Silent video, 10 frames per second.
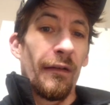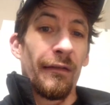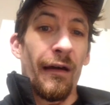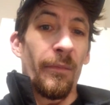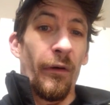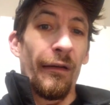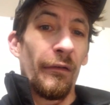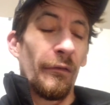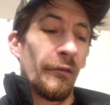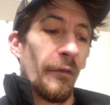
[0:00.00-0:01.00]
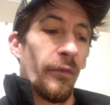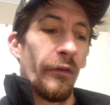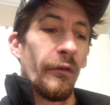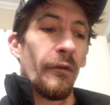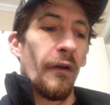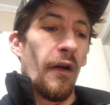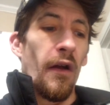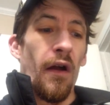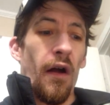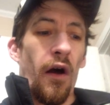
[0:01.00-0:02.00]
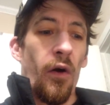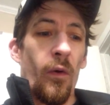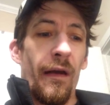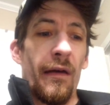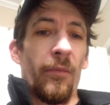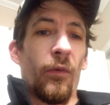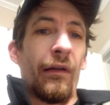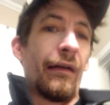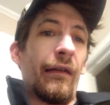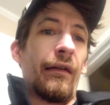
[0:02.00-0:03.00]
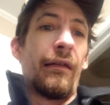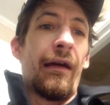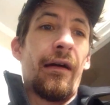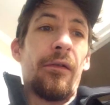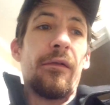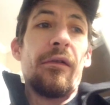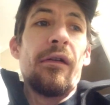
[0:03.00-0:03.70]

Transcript: It's got a brand new Subaru OEM one in it now,